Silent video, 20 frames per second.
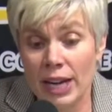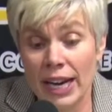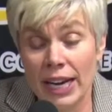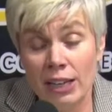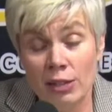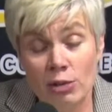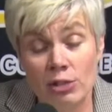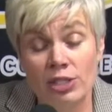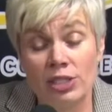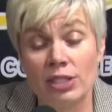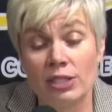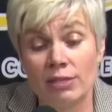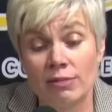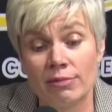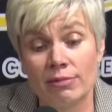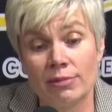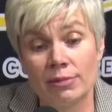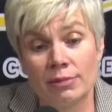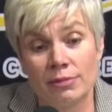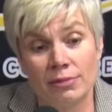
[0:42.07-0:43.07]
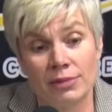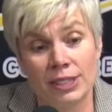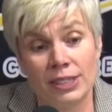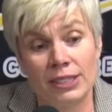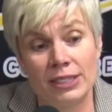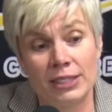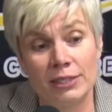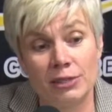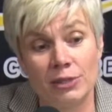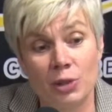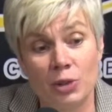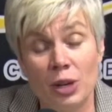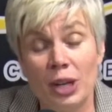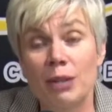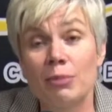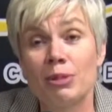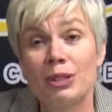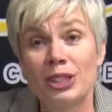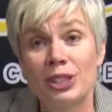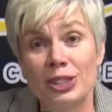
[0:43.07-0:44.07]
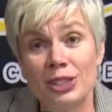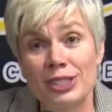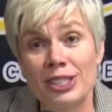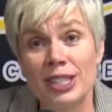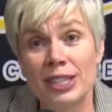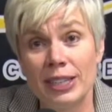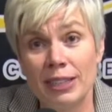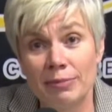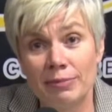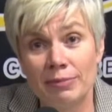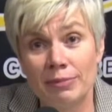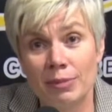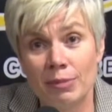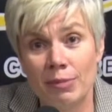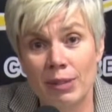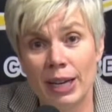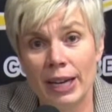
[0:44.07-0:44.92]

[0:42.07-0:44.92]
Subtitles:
Anderson is an incredibly good team,